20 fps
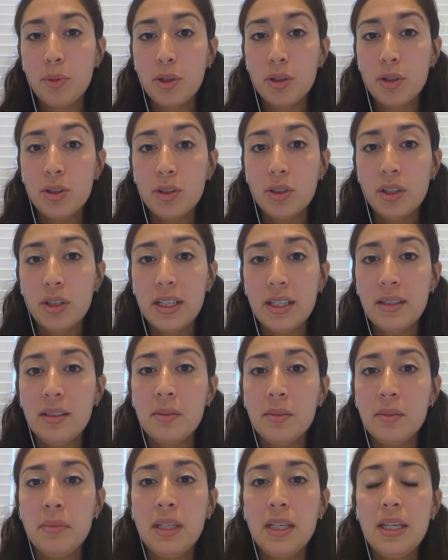
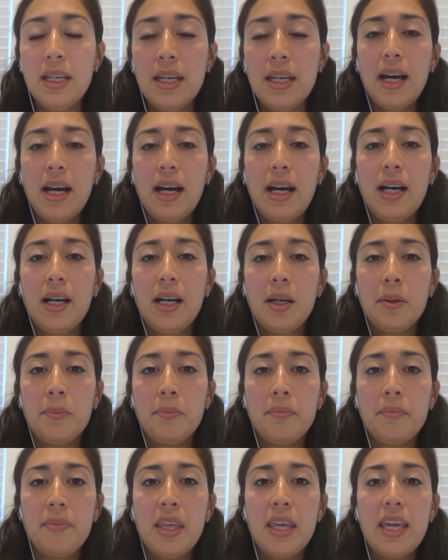program
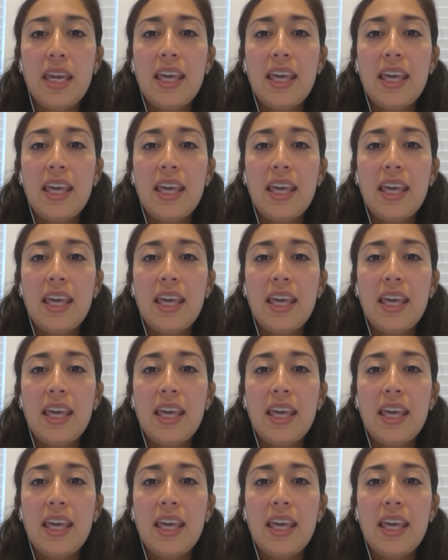um,